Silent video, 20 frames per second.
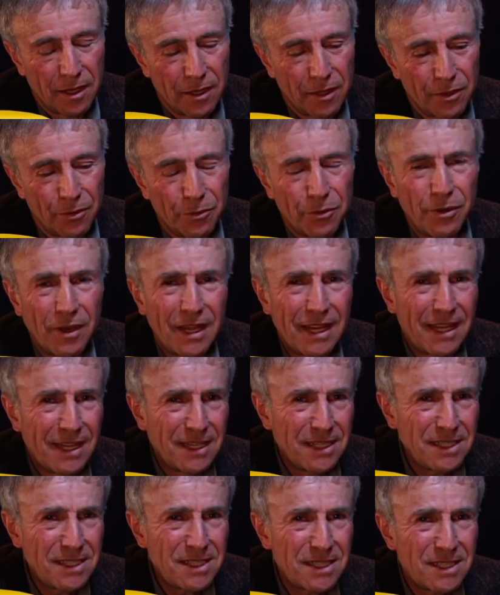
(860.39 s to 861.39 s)
you know,
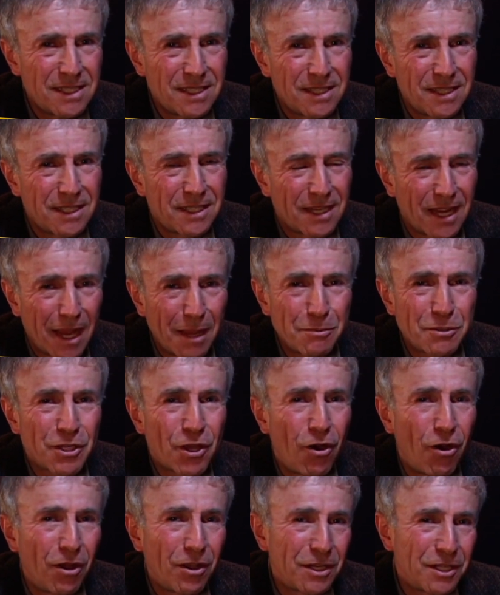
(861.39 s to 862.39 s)
is the
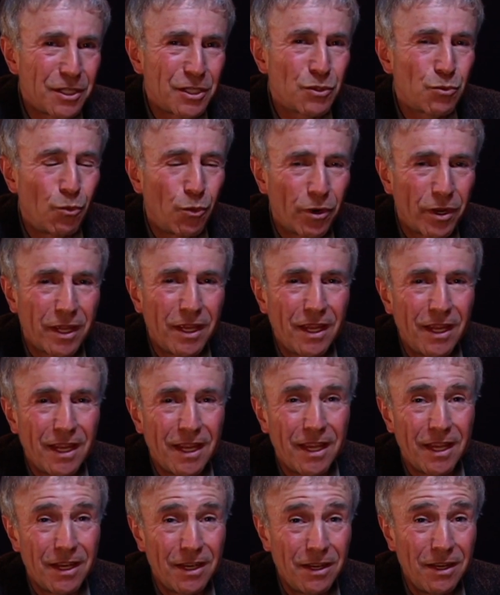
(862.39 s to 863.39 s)
Times-Colonist working
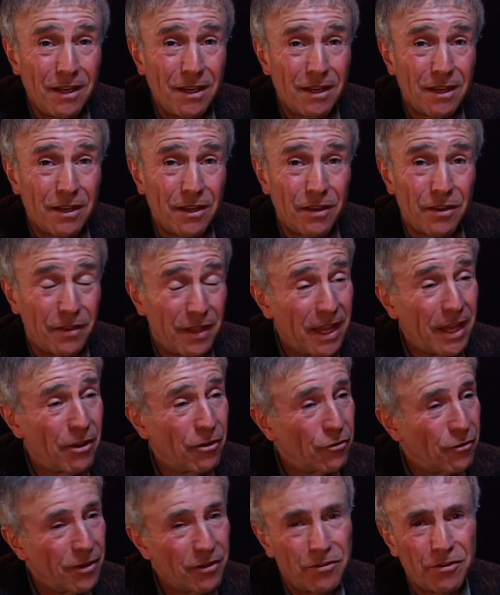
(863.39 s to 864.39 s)
in the
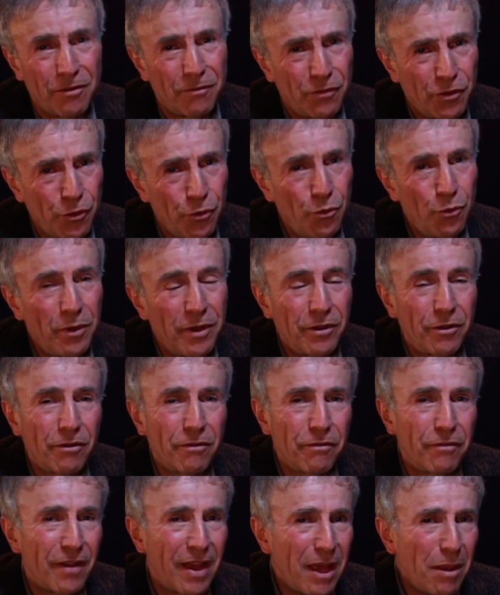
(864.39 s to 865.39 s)
interest of you and
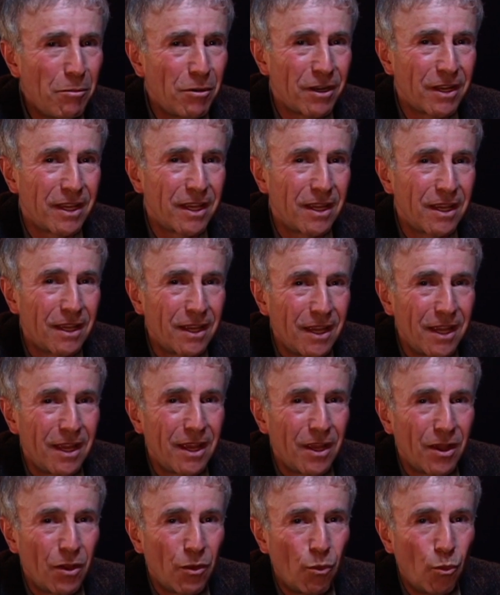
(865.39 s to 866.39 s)
your family?
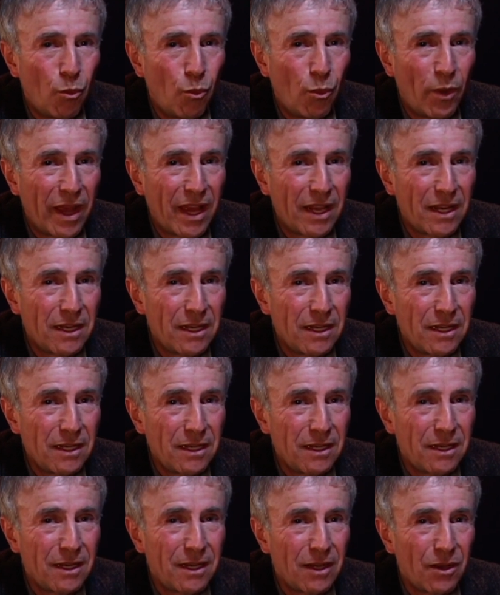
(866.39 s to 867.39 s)

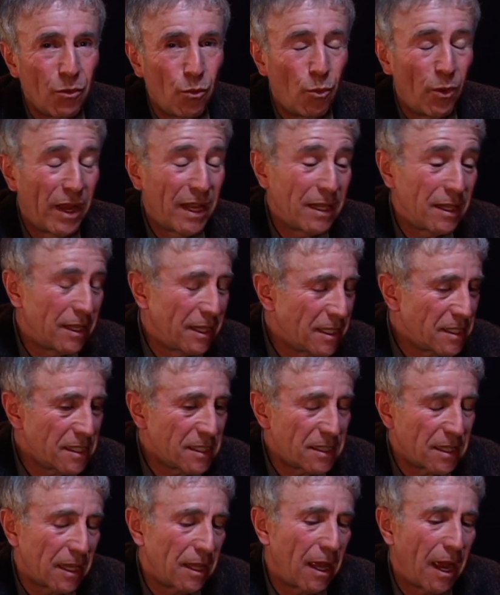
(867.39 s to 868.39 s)
When this
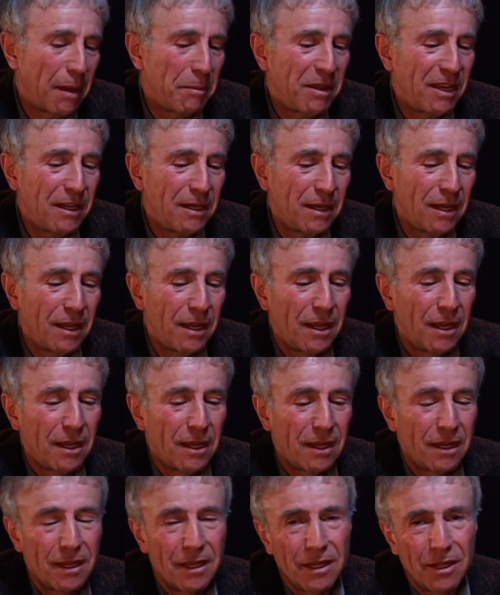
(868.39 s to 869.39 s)
is the, I mean,
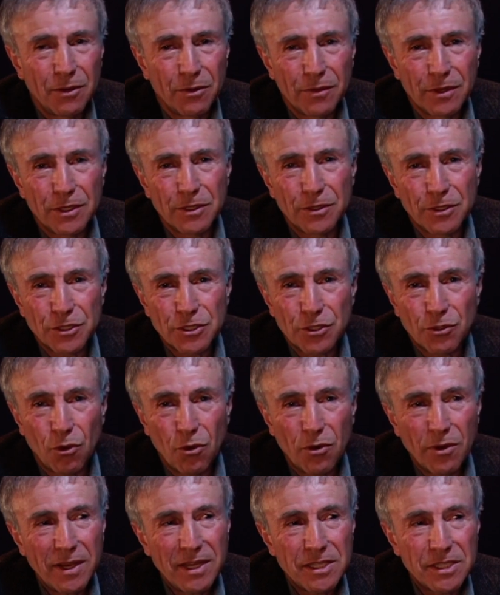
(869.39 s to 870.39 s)
you know, the
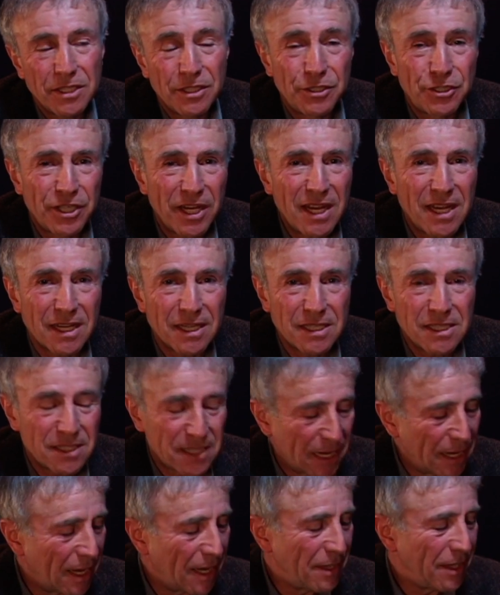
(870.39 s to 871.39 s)
story
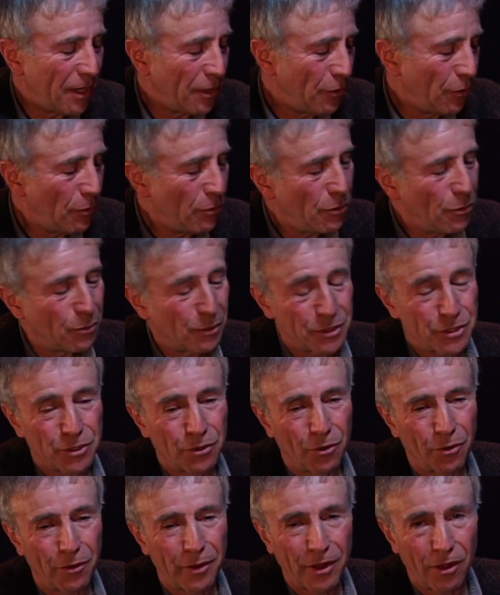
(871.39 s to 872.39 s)
suggests, and they do a
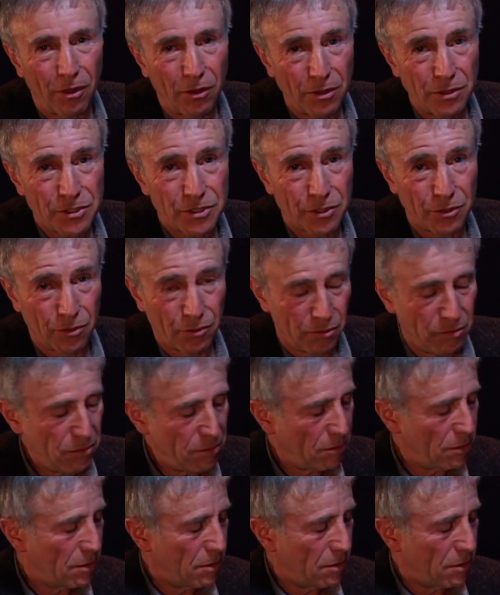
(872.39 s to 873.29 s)
story also,